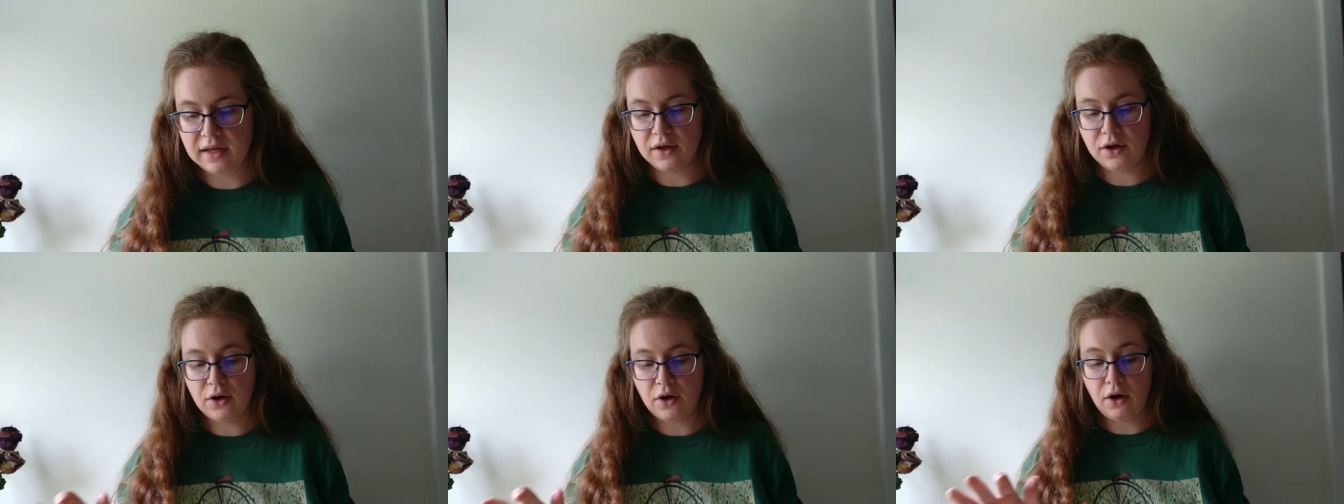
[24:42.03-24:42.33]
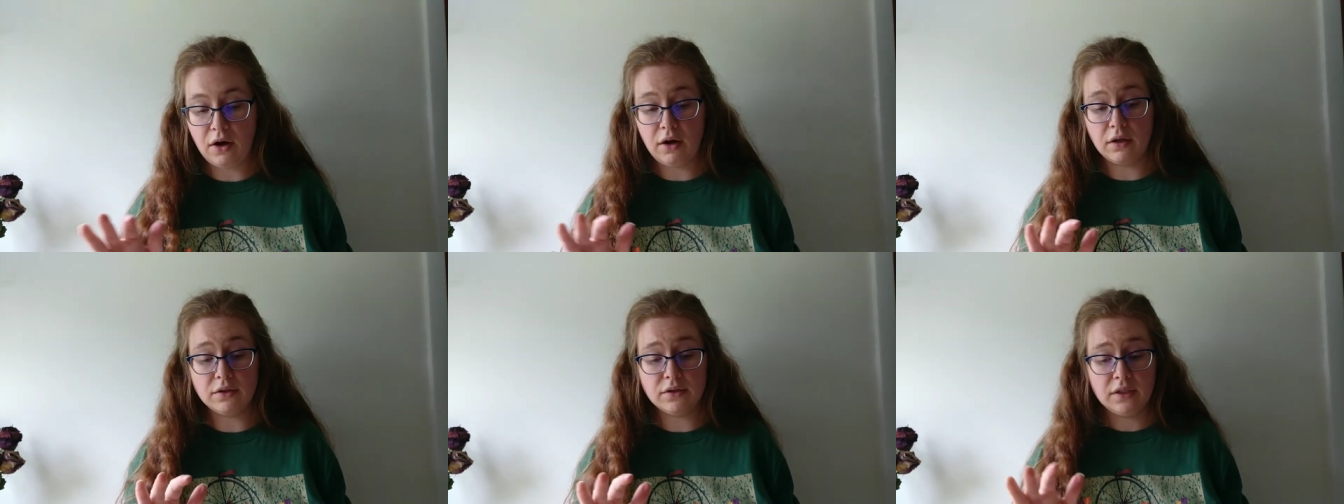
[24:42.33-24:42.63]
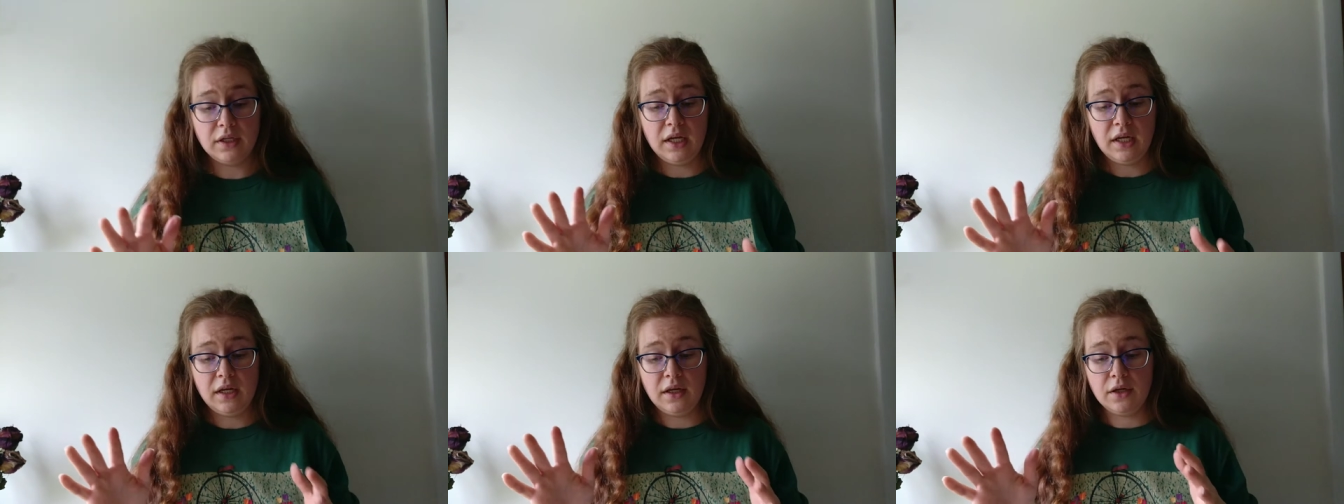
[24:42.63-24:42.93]
called
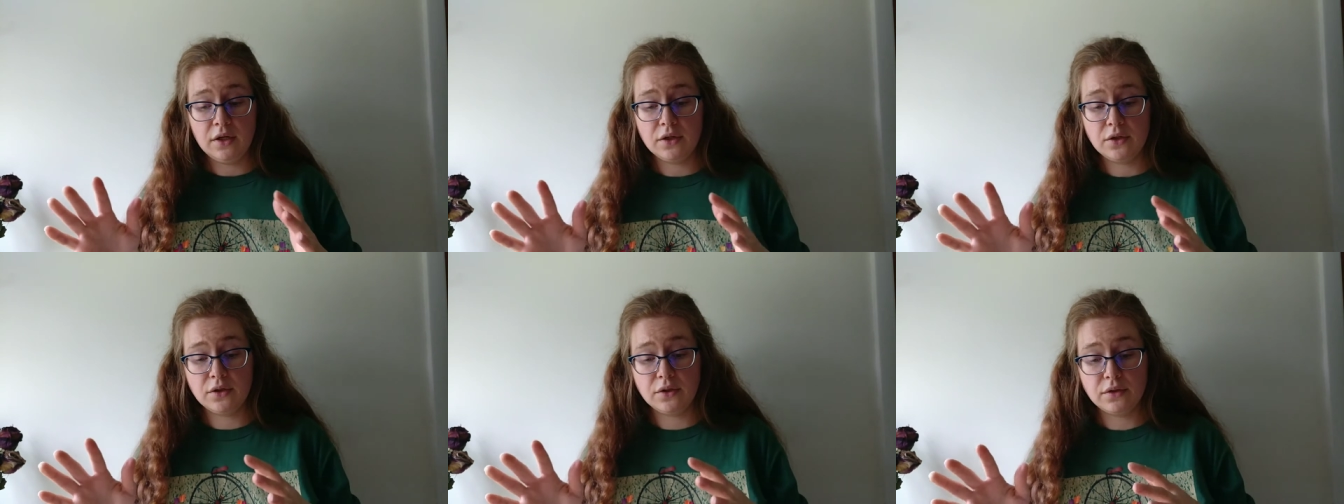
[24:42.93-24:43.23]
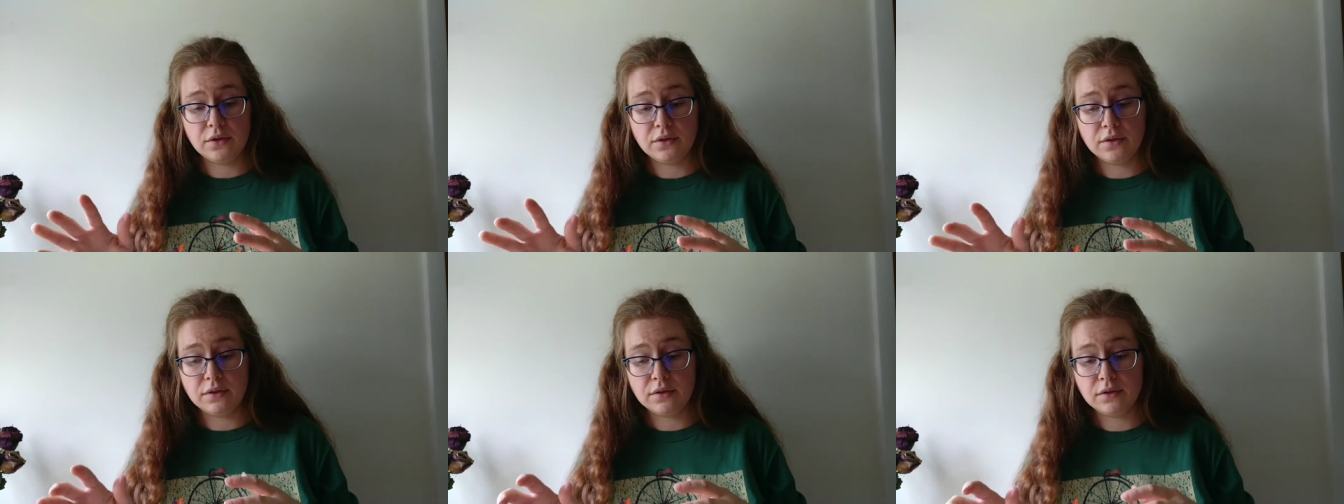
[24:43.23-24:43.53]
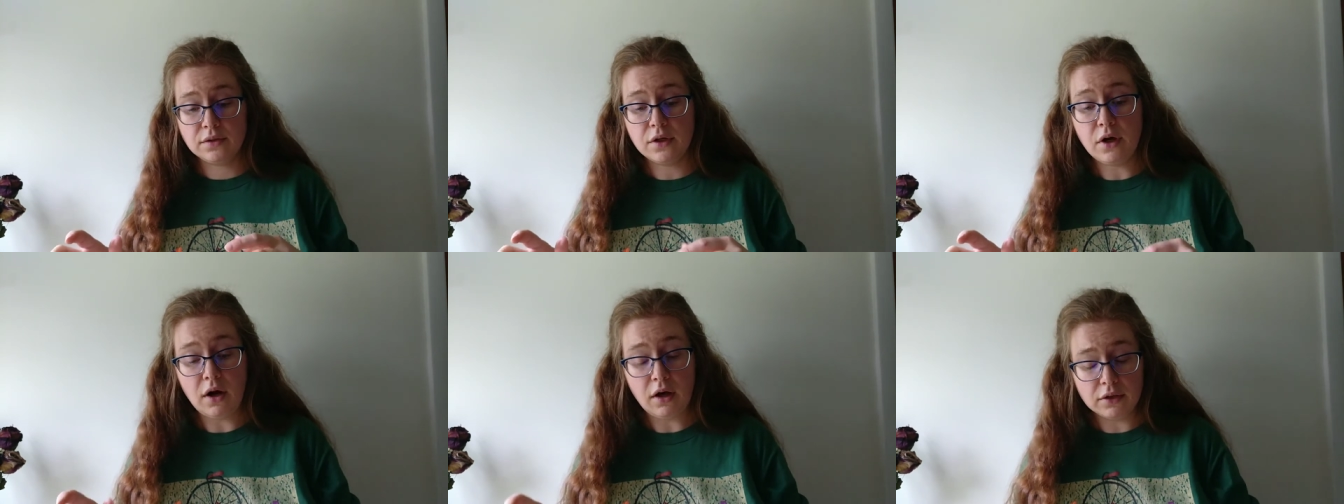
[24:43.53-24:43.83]

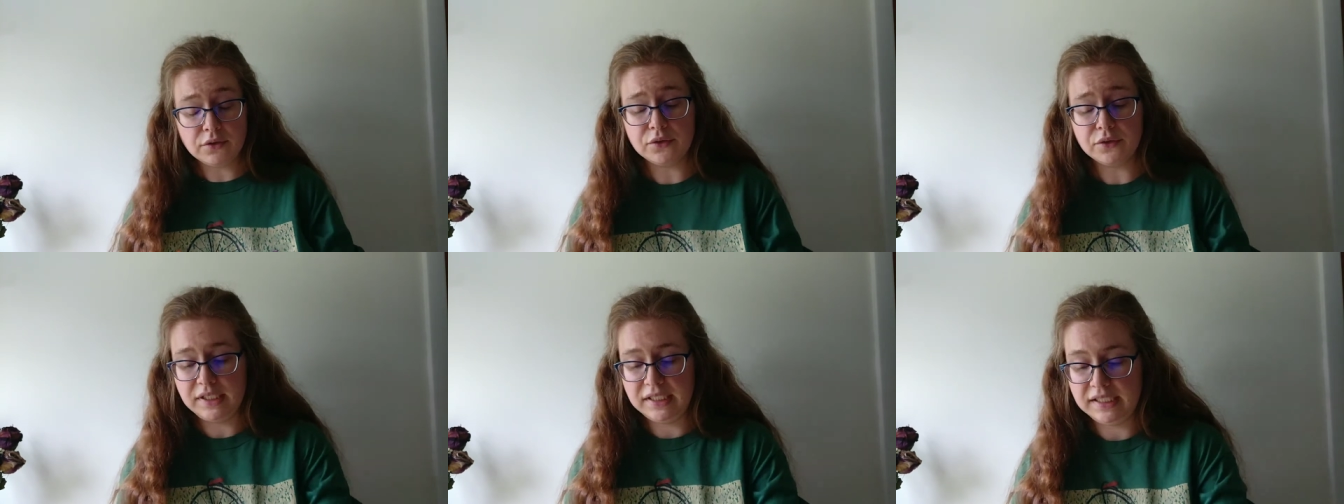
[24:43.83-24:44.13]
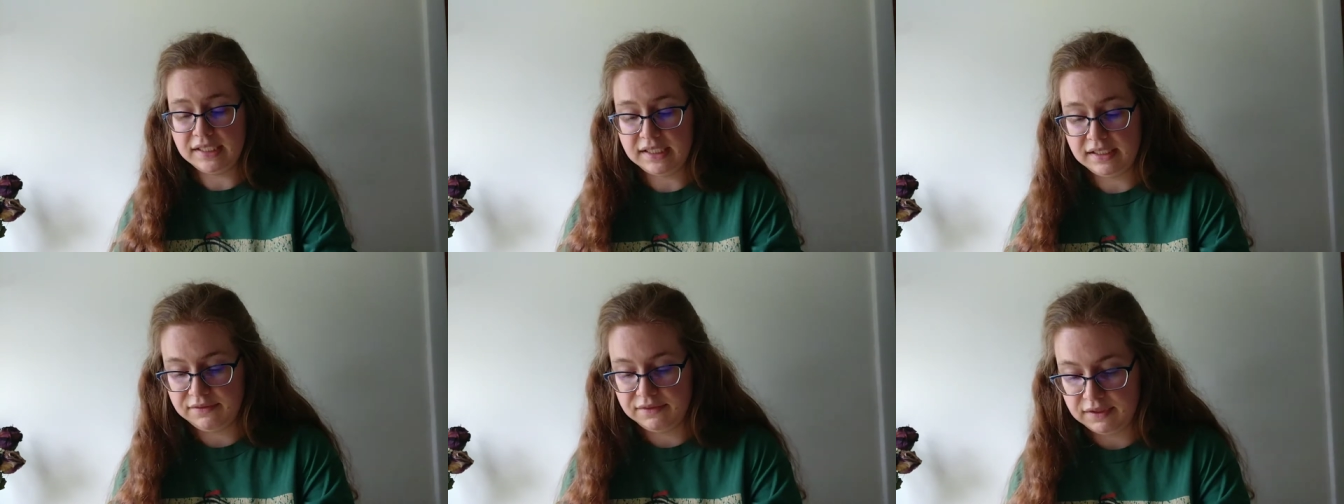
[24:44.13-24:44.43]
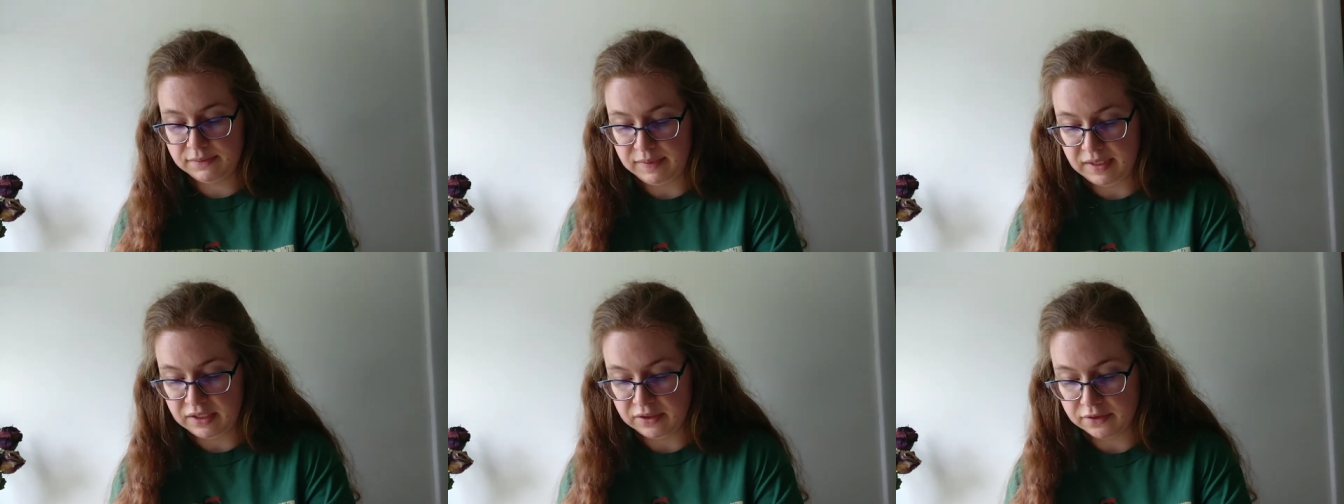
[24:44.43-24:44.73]
Greensleeves
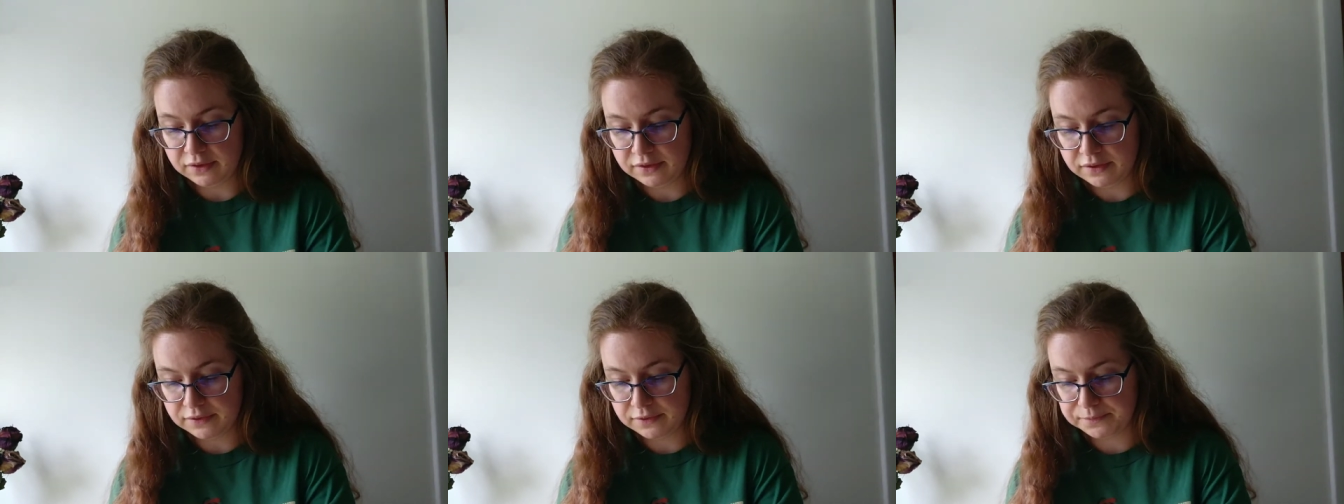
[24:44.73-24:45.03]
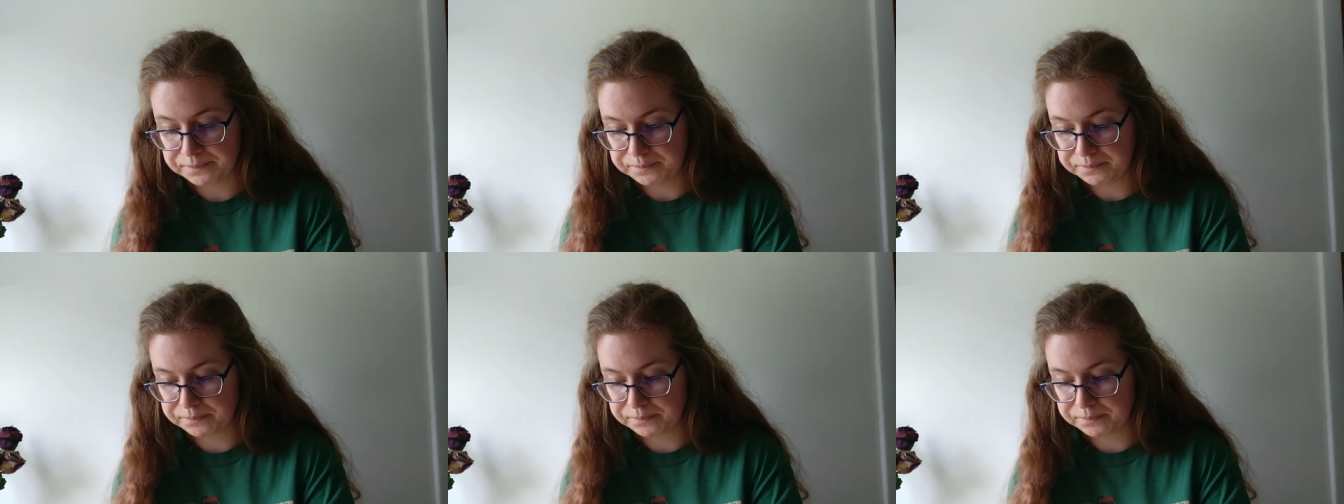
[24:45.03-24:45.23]
Spindles.